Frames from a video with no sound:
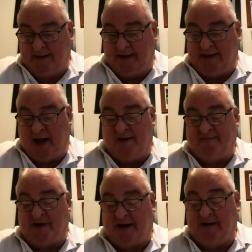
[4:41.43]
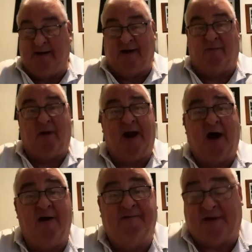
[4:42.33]
he gave it a run
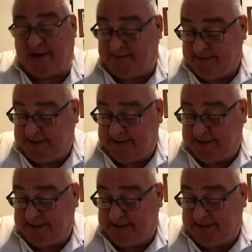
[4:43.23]
over